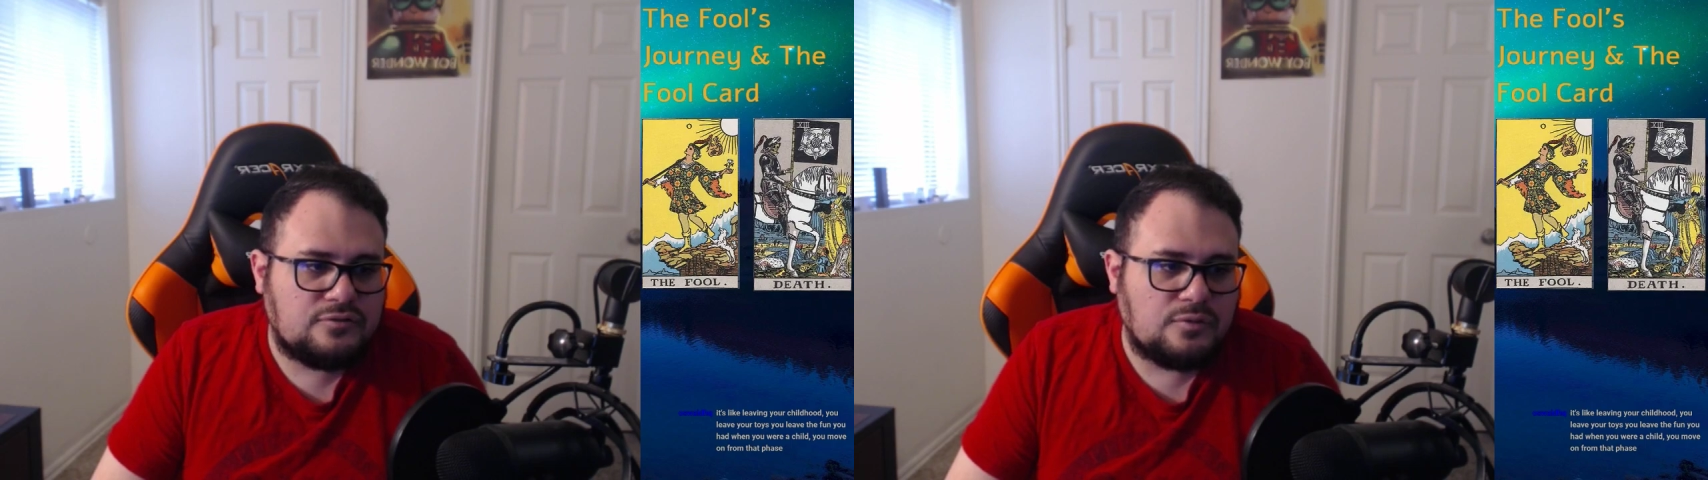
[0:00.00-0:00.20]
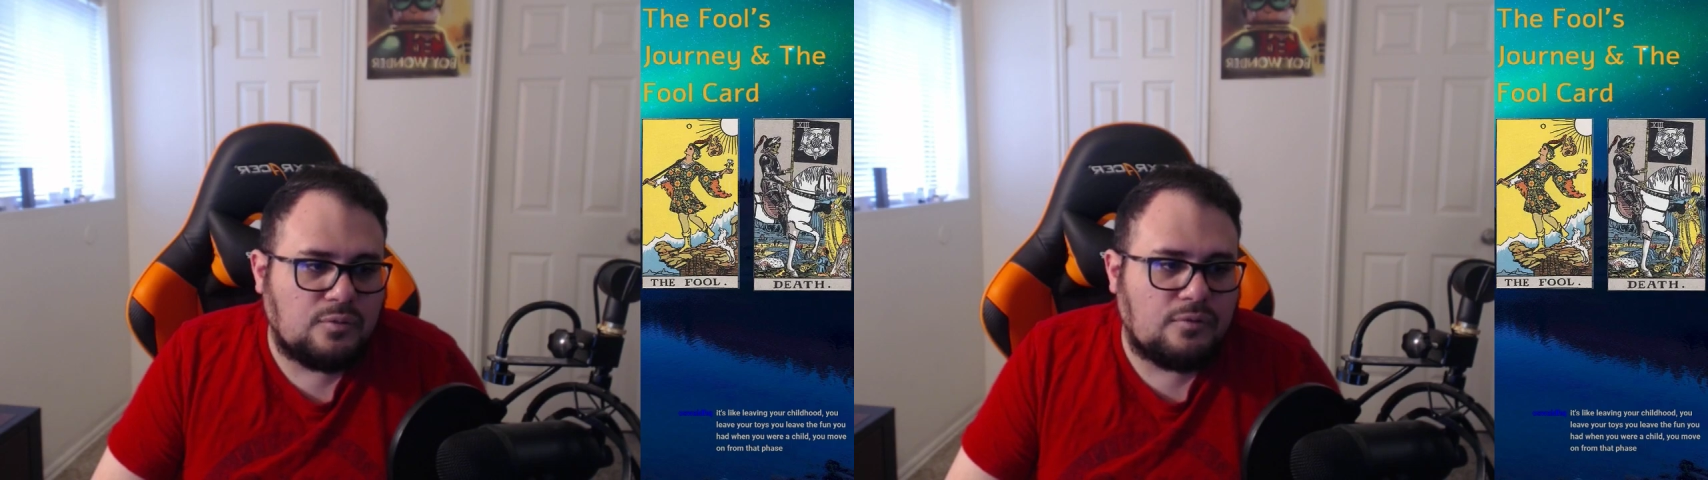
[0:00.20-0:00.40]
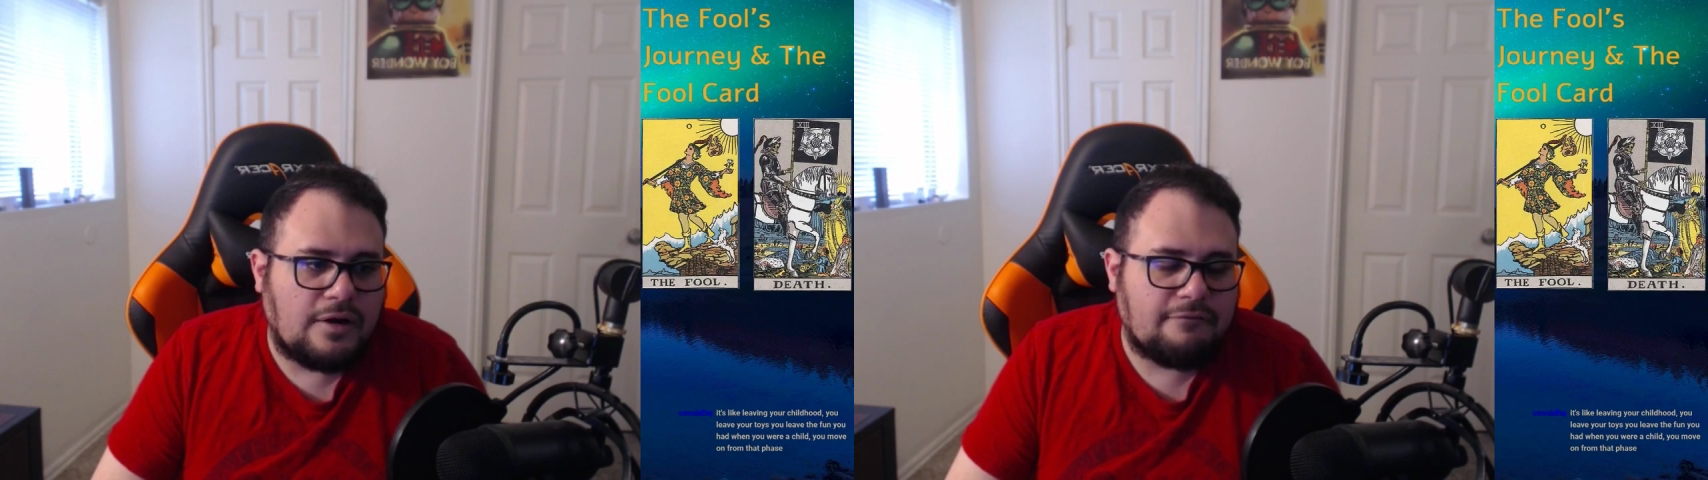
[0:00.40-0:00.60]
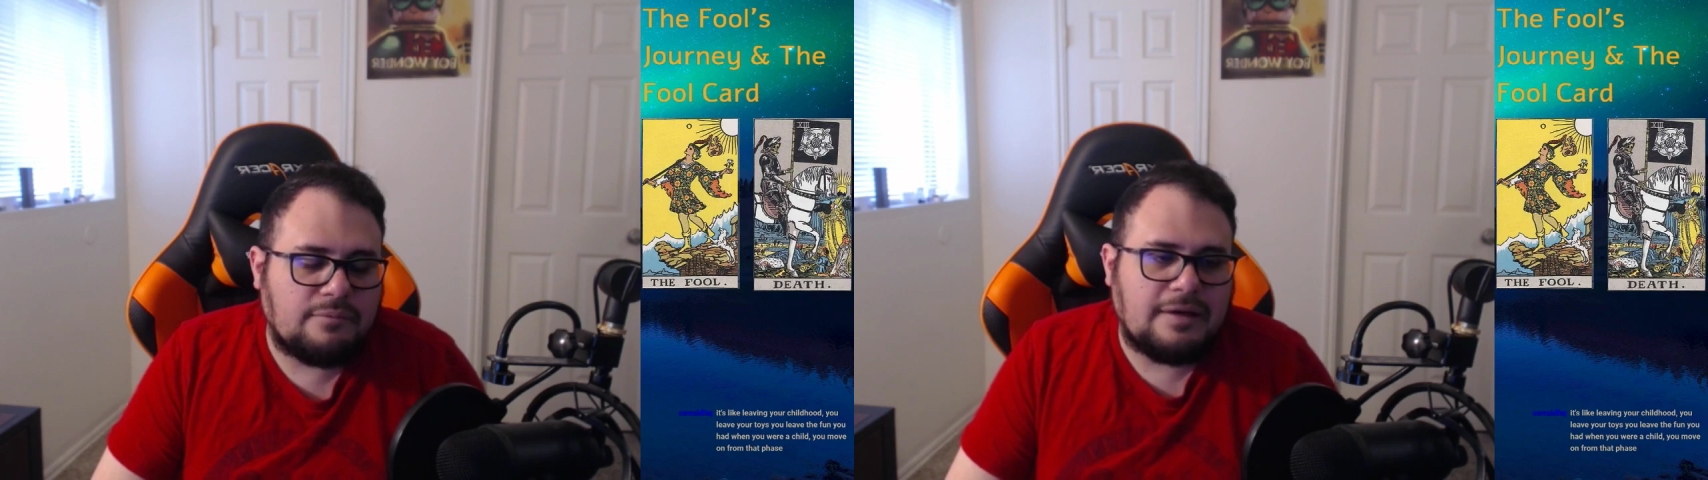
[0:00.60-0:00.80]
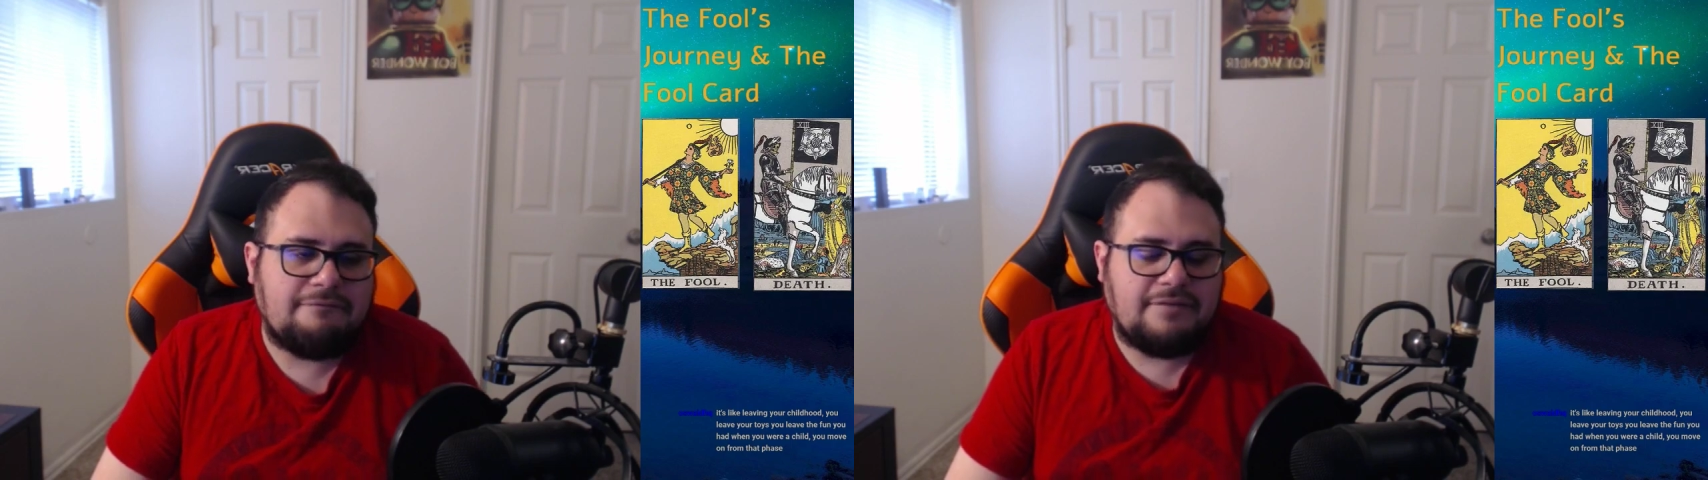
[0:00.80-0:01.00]
to move on
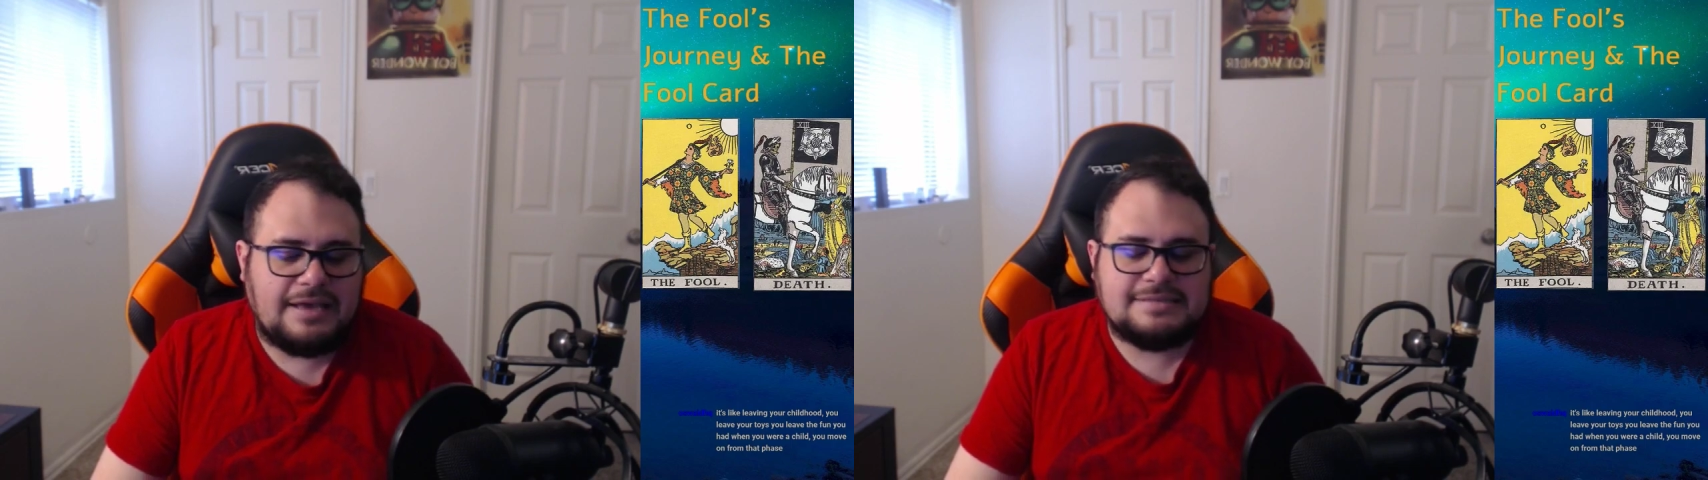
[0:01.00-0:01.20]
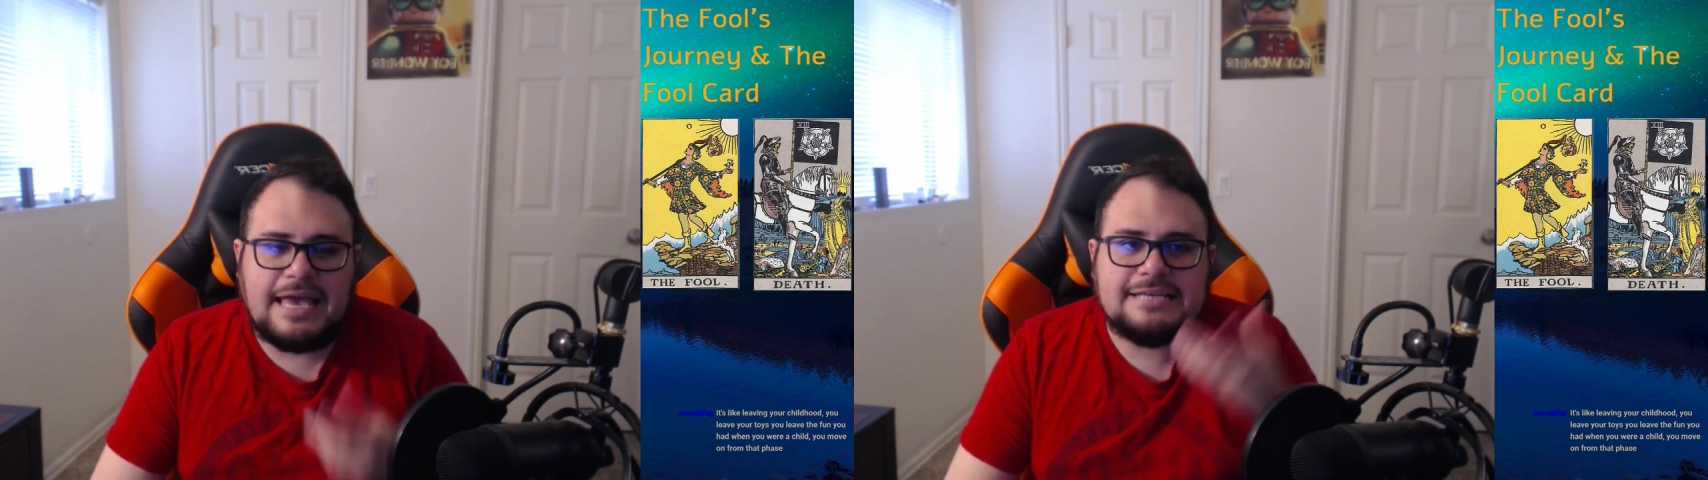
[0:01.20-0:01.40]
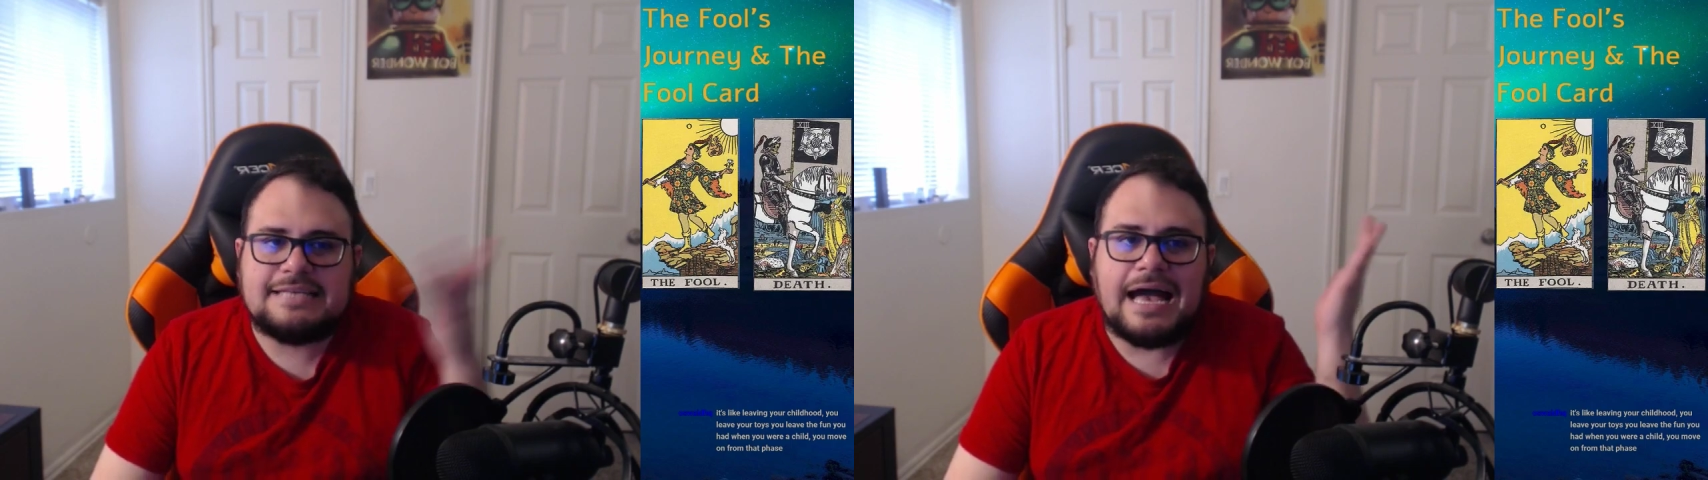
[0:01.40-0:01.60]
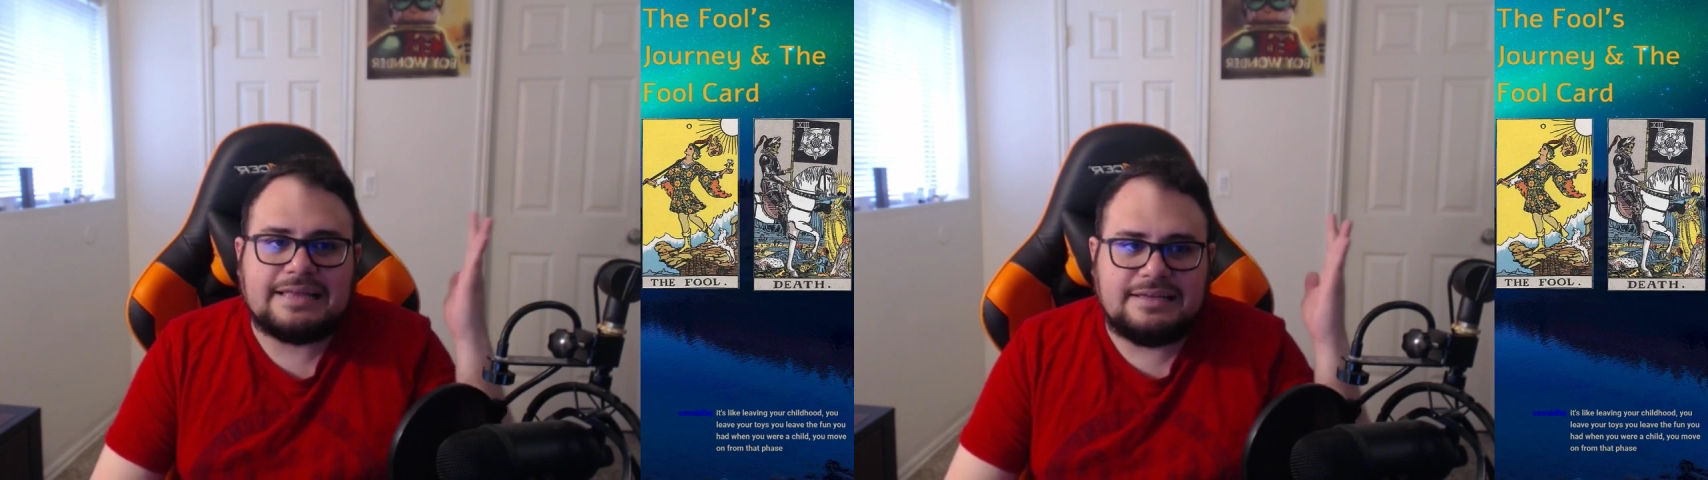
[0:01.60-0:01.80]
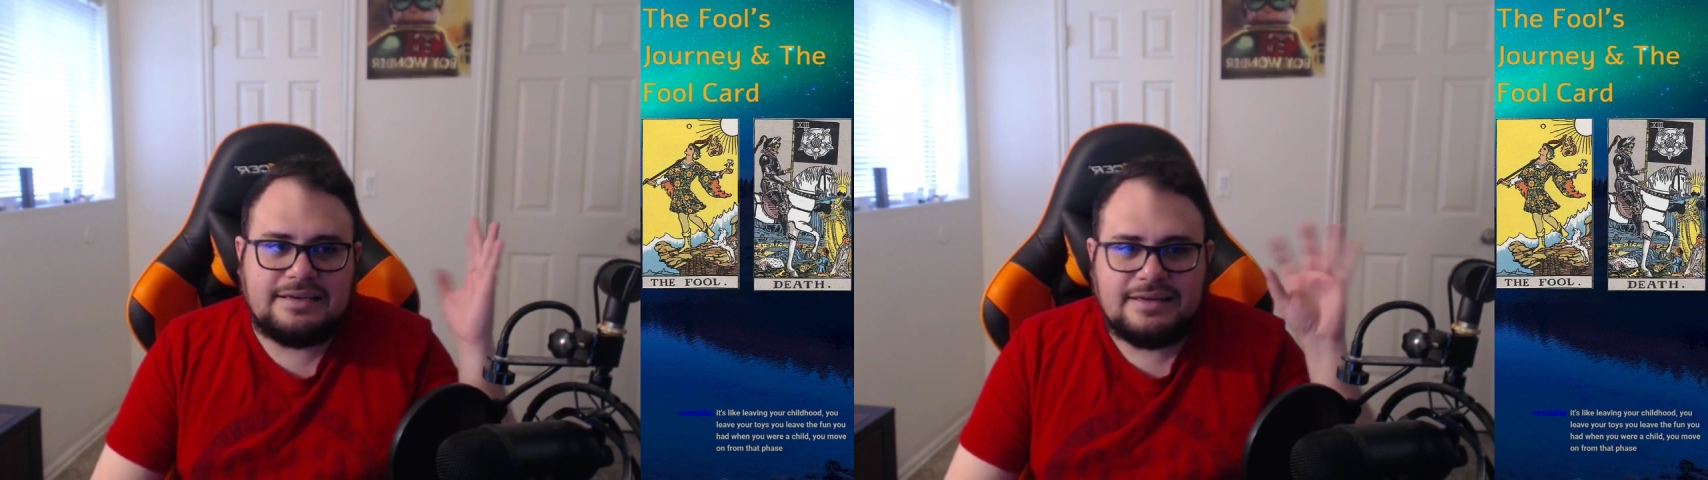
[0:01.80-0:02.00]
from that phase.
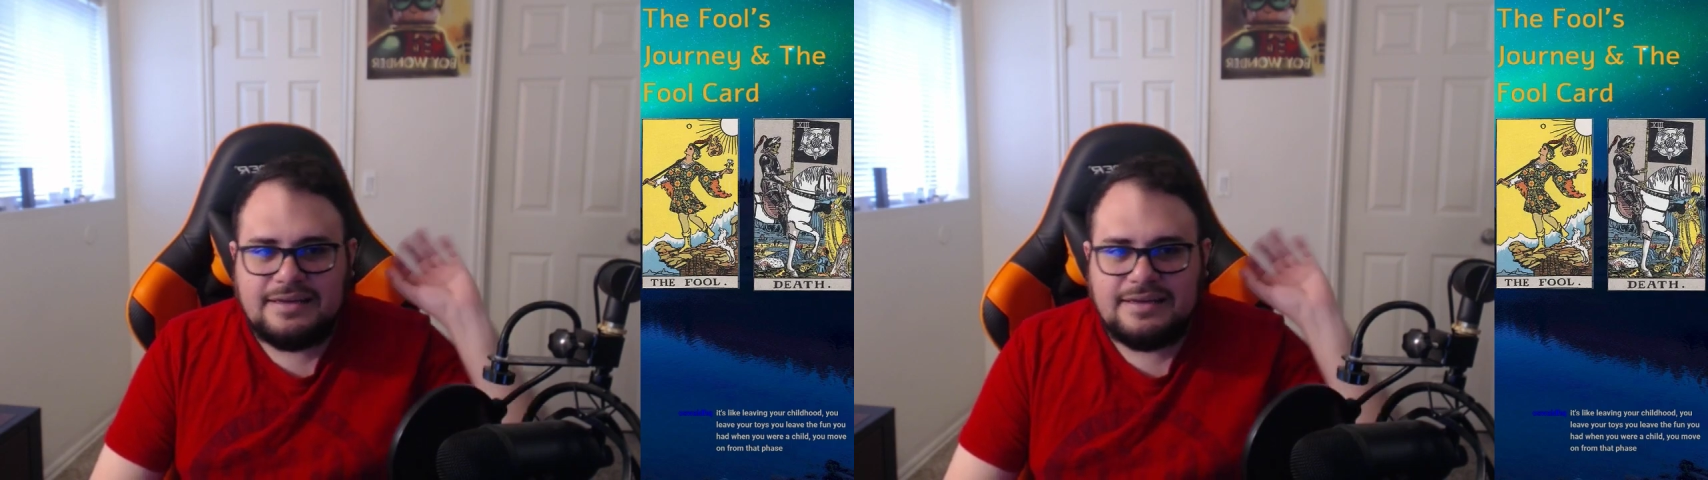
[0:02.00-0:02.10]
Exactly.